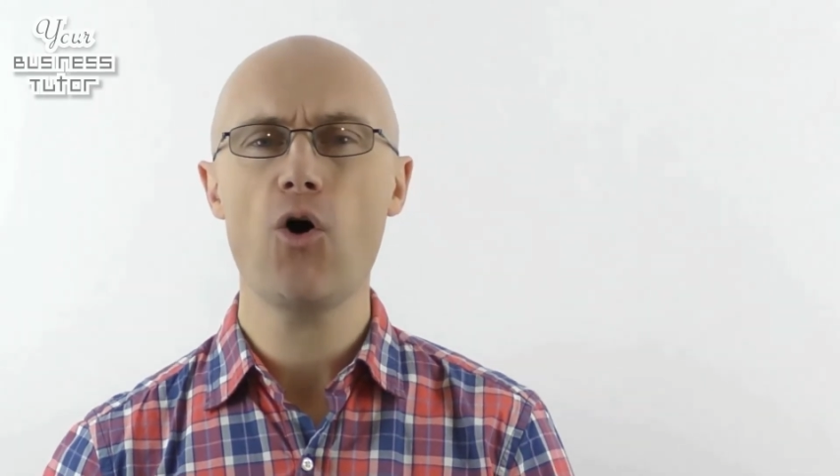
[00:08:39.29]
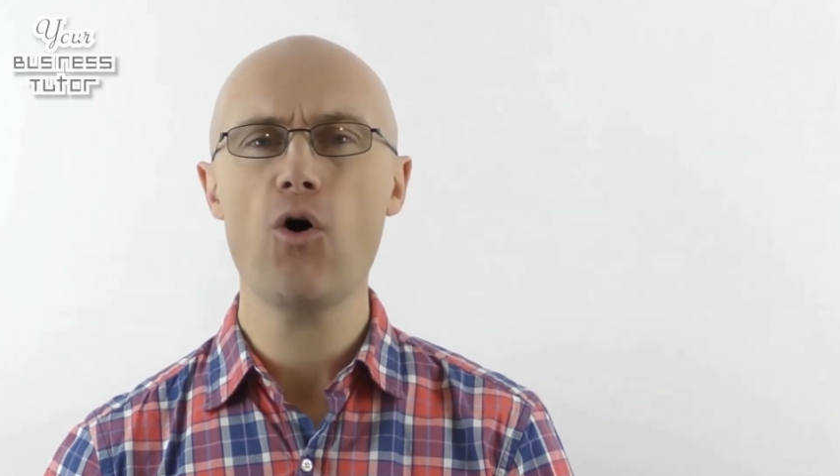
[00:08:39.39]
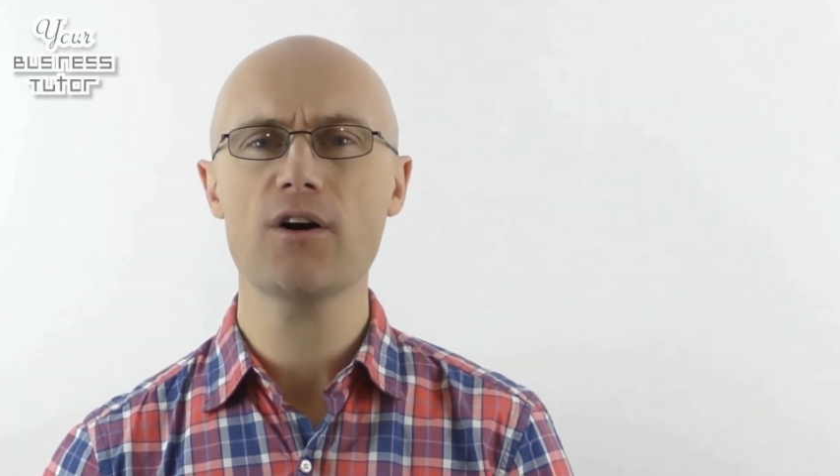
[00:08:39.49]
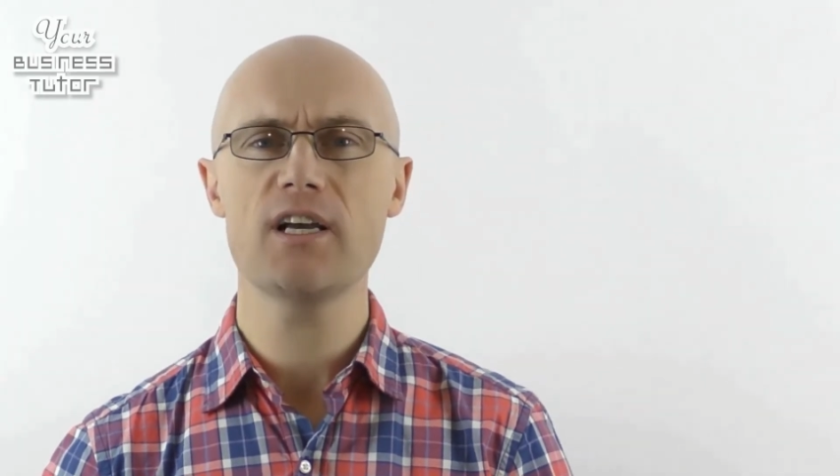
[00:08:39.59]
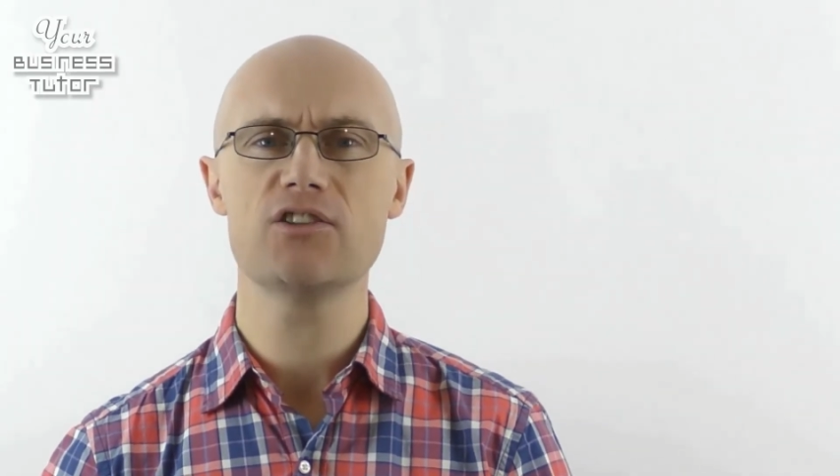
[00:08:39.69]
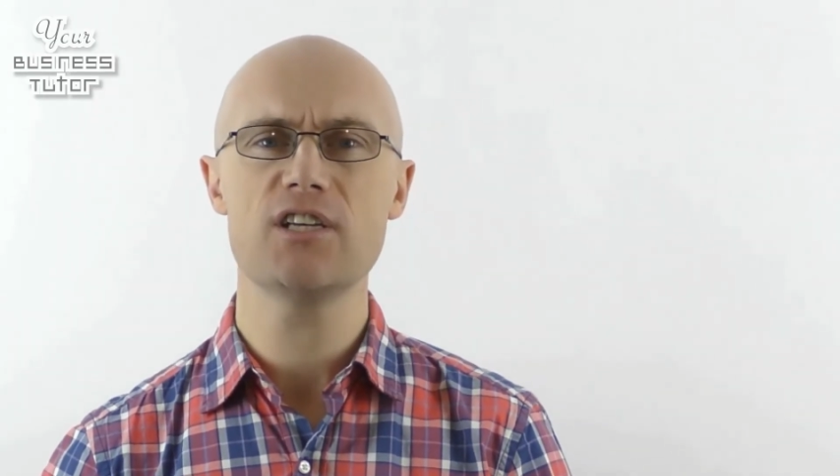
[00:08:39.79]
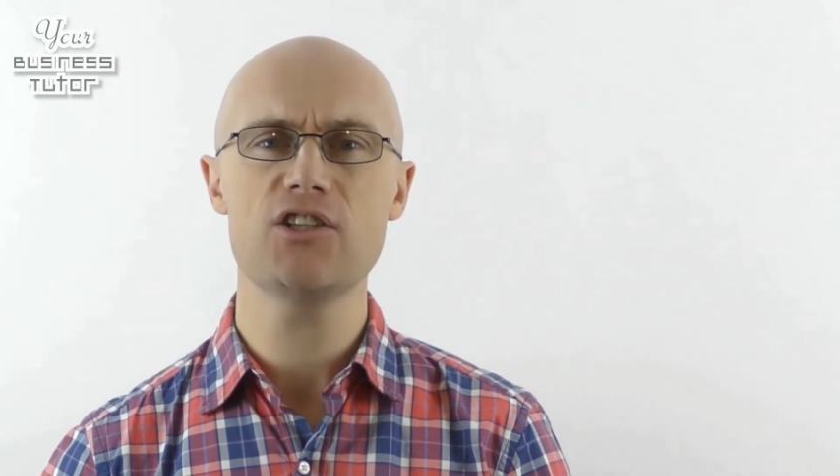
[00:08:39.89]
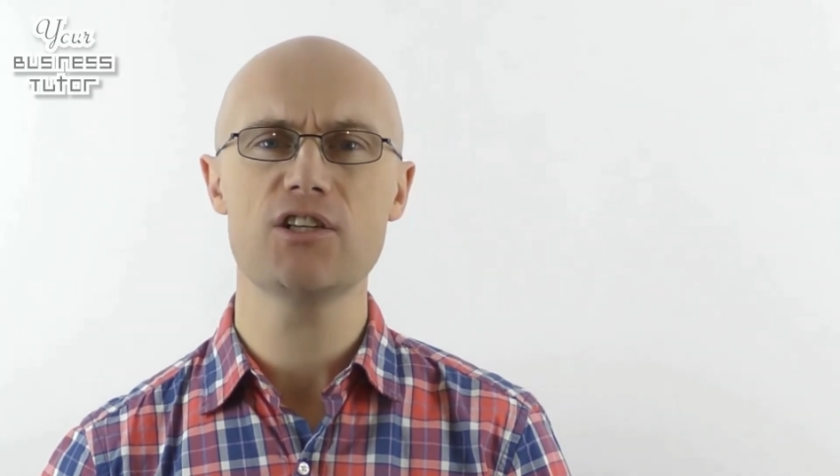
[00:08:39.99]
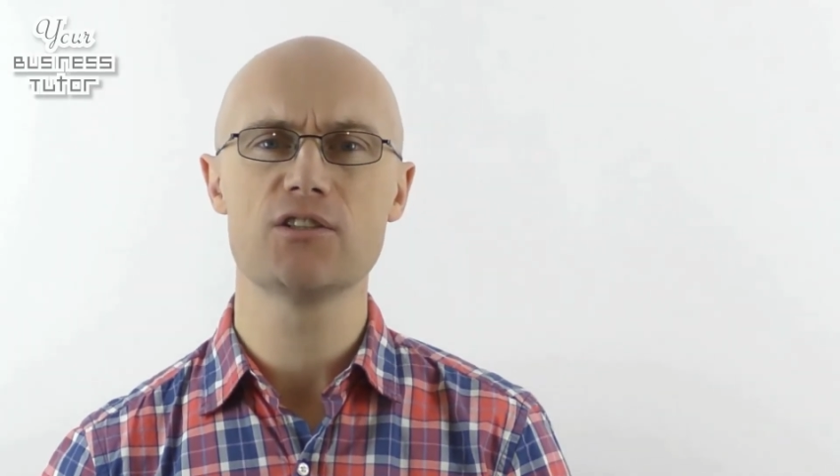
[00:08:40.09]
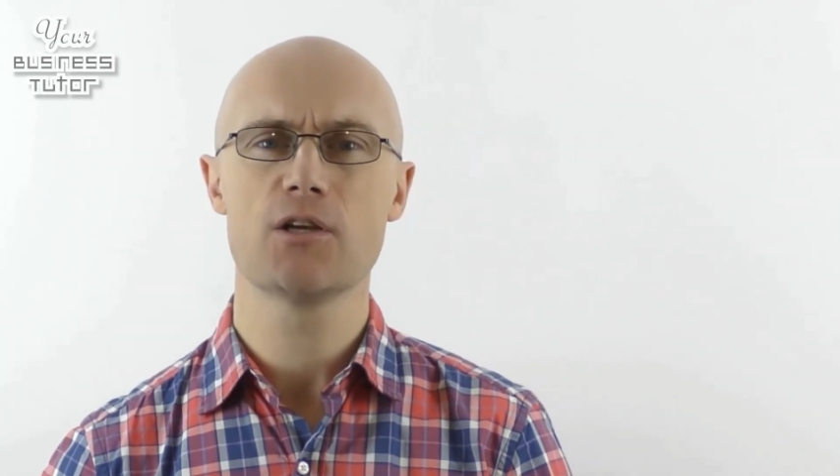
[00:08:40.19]

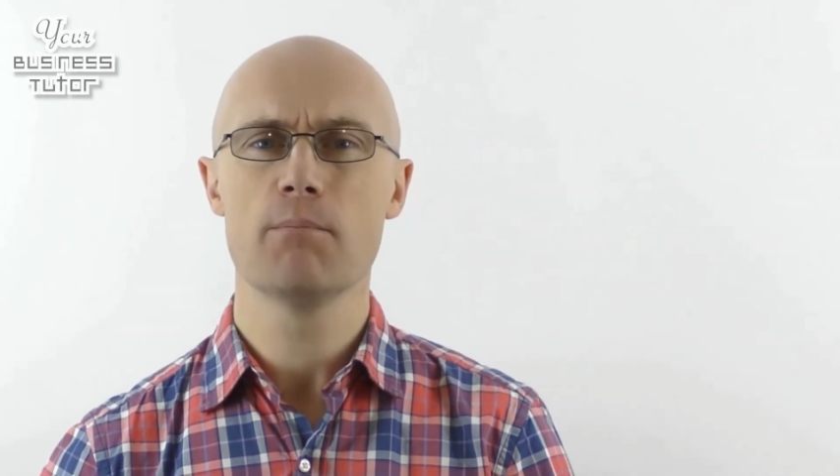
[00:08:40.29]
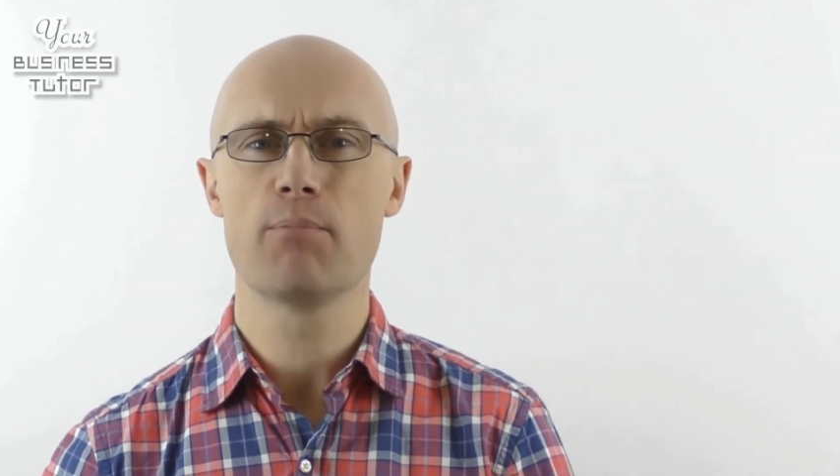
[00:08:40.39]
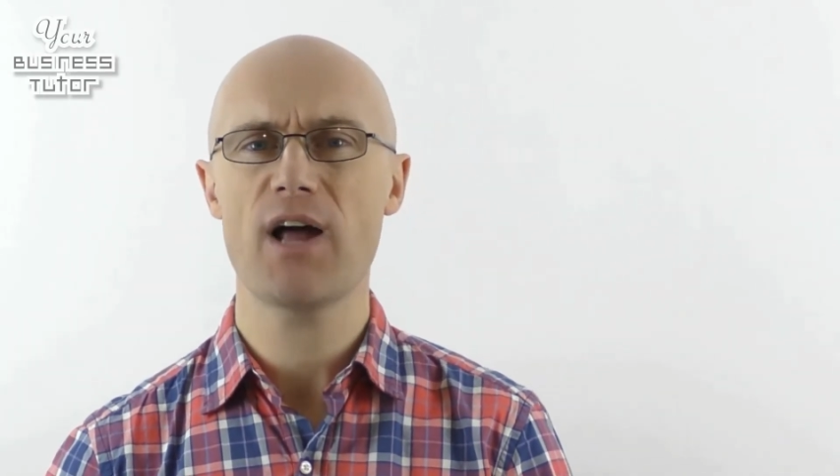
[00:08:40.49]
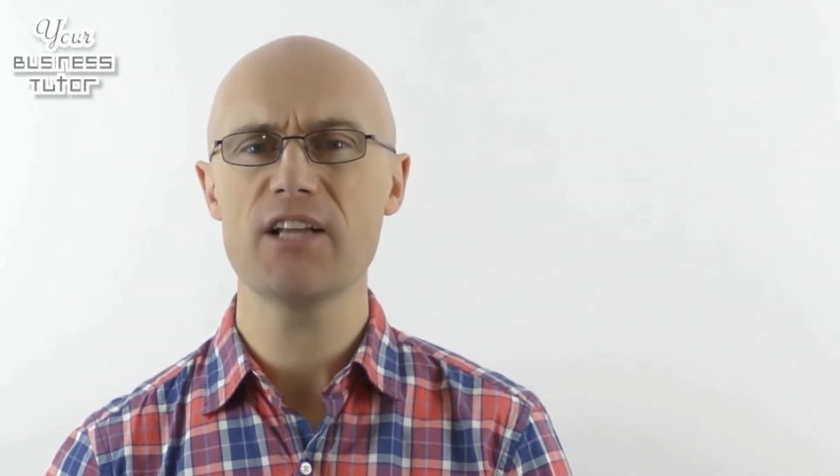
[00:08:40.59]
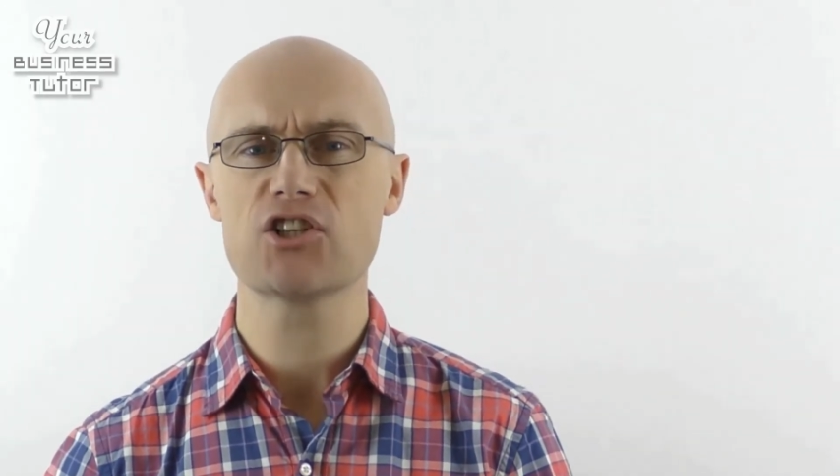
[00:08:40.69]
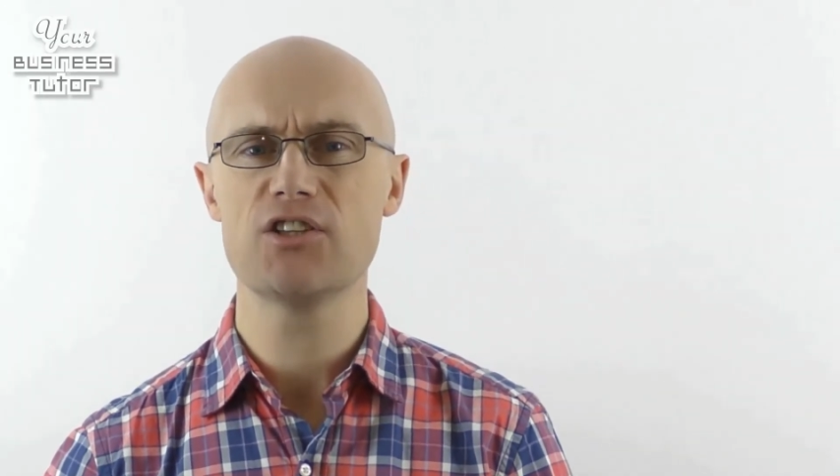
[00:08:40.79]
organisation's branch